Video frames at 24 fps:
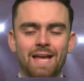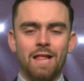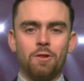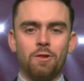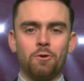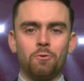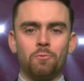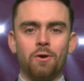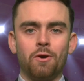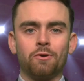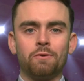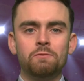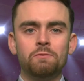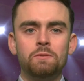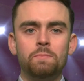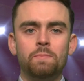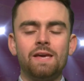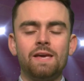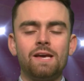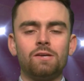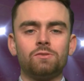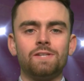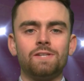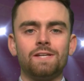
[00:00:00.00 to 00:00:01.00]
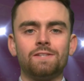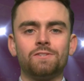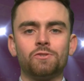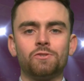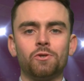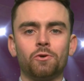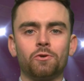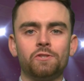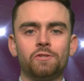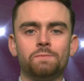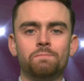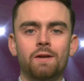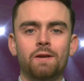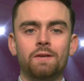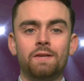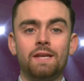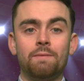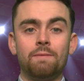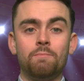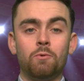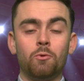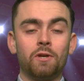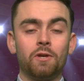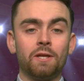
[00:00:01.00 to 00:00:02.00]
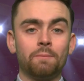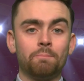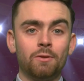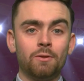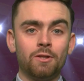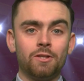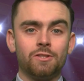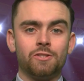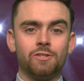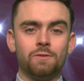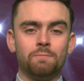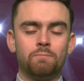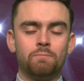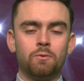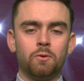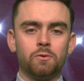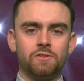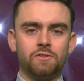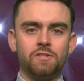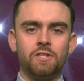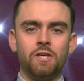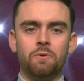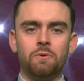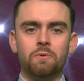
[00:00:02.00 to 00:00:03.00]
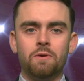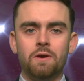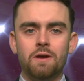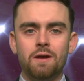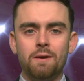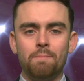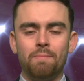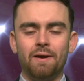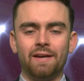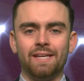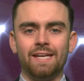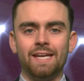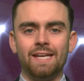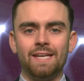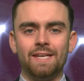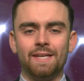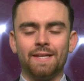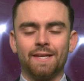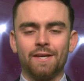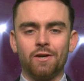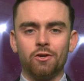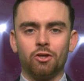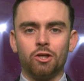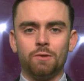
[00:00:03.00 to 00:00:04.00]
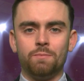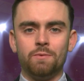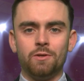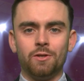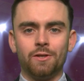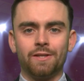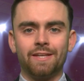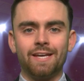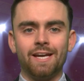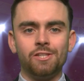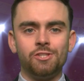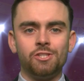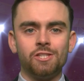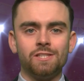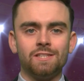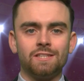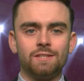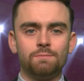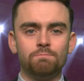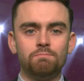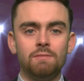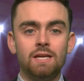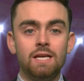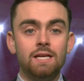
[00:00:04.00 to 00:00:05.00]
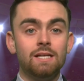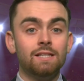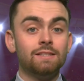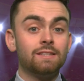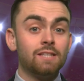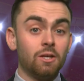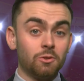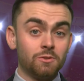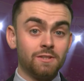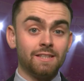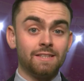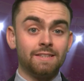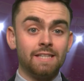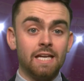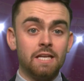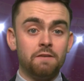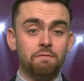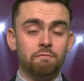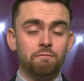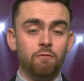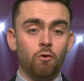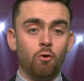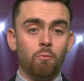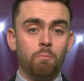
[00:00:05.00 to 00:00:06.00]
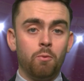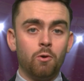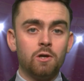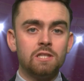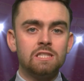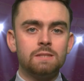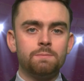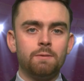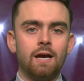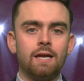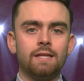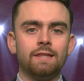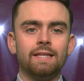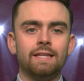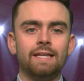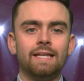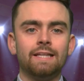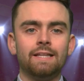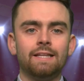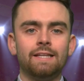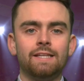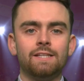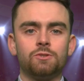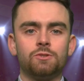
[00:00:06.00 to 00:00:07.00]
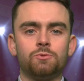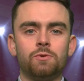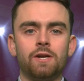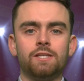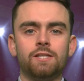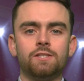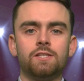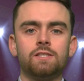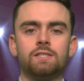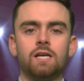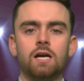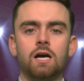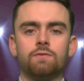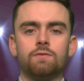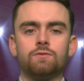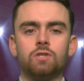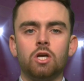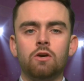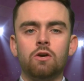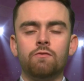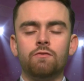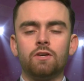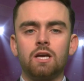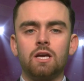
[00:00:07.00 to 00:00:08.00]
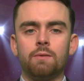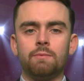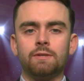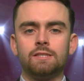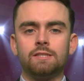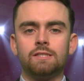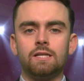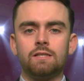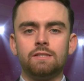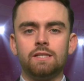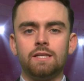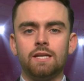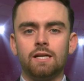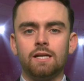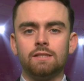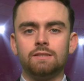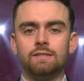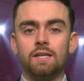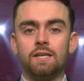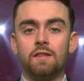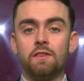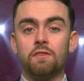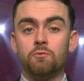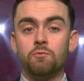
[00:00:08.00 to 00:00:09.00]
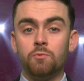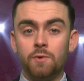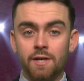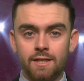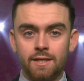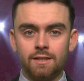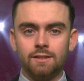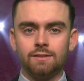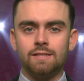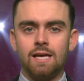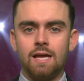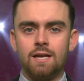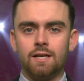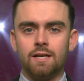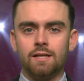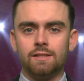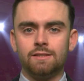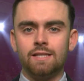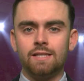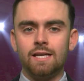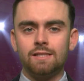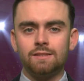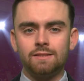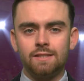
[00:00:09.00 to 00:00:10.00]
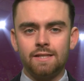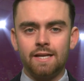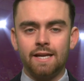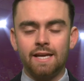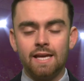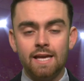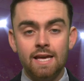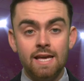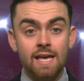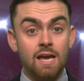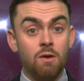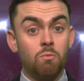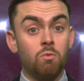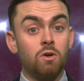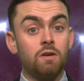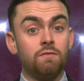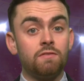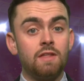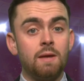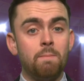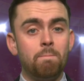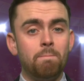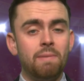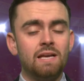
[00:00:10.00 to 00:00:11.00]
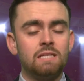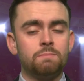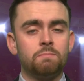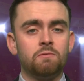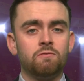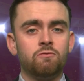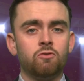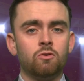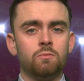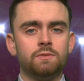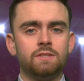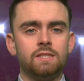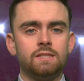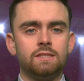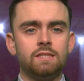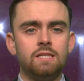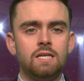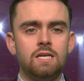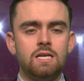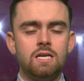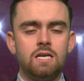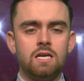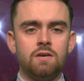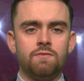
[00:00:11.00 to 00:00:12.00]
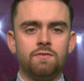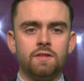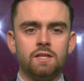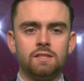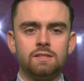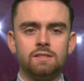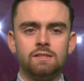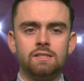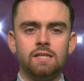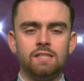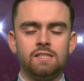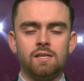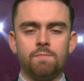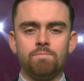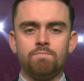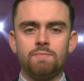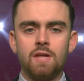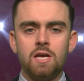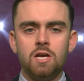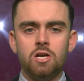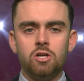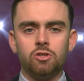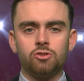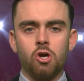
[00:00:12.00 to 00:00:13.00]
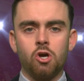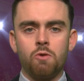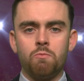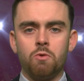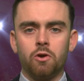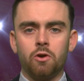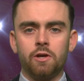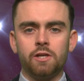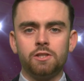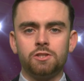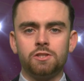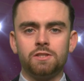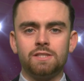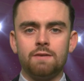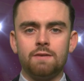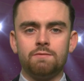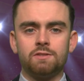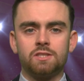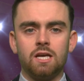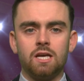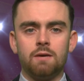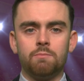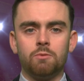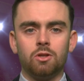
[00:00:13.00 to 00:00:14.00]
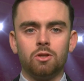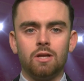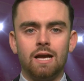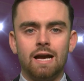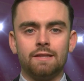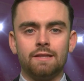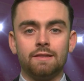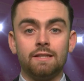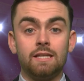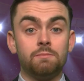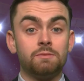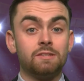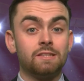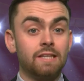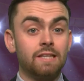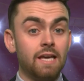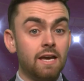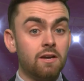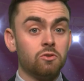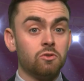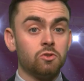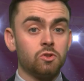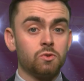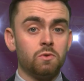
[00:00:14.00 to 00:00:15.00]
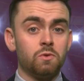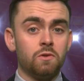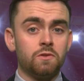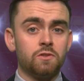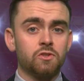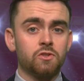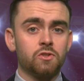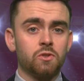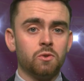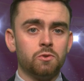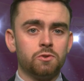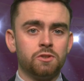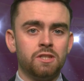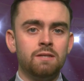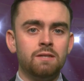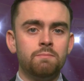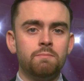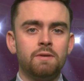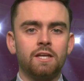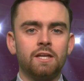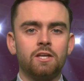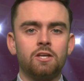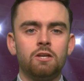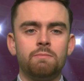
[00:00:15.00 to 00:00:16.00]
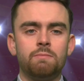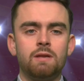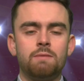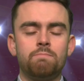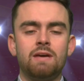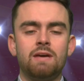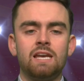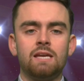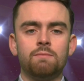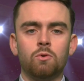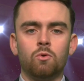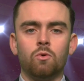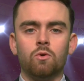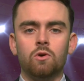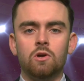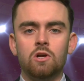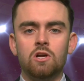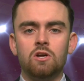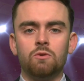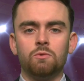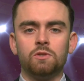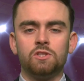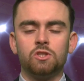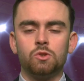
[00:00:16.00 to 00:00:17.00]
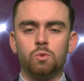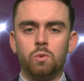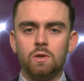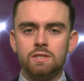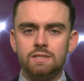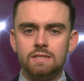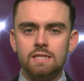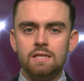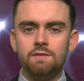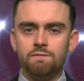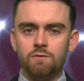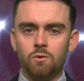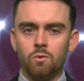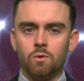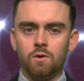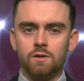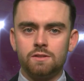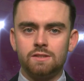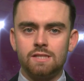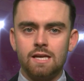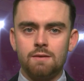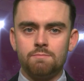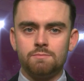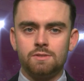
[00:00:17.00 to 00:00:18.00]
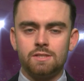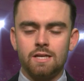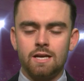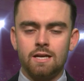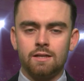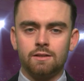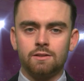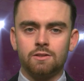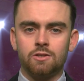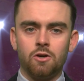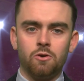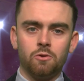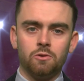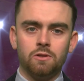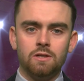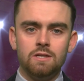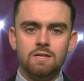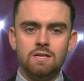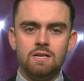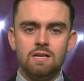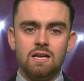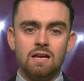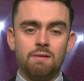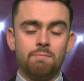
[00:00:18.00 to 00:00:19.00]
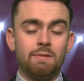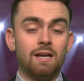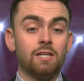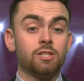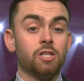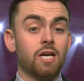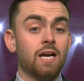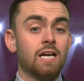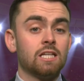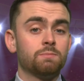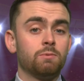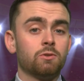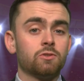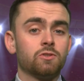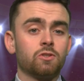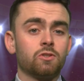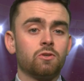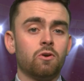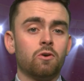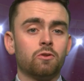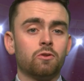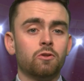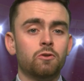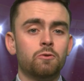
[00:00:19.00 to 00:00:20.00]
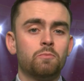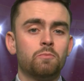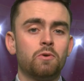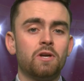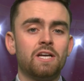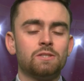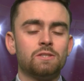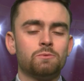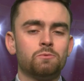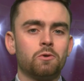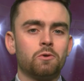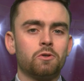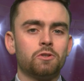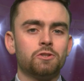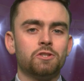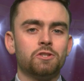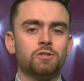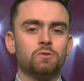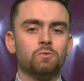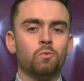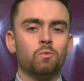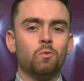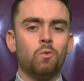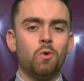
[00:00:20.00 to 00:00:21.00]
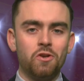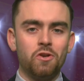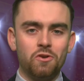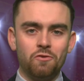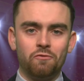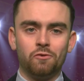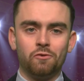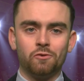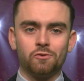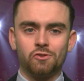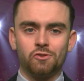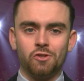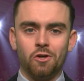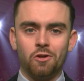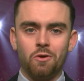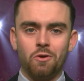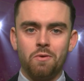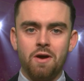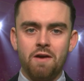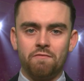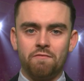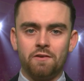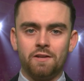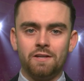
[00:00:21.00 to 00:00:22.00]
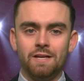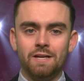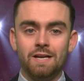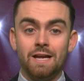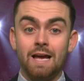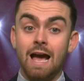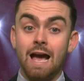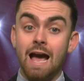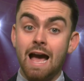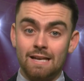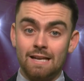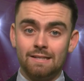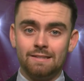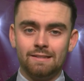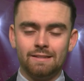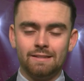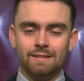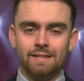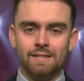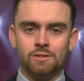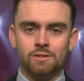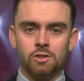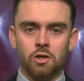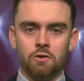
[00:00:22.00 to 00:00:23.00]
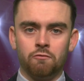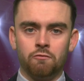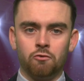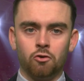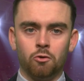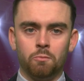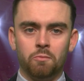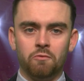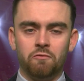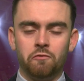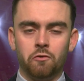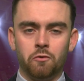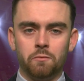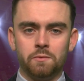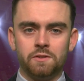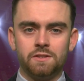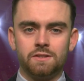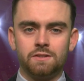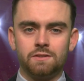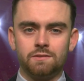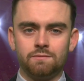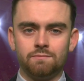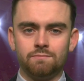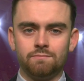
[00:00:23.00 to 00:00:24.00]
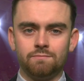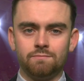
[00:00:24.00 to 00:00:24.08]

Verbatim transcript: Hello and welcome to PLZ Soccer's Monday Morning Bulletin, brought to you by Indigo Communications. Celtic stayed four points behind league leaders Rangers after overcoming Dundee United 3 0 at Tannadice yesterday in one of their best performances of the season. Tom Rogic, David Turnbull, and Liam Scales were on the score sheet, but it could have been many more with 24 attempts at goal. Manager Ange Postecoglou praised Rogic's wonderful solo effort and his overall performance.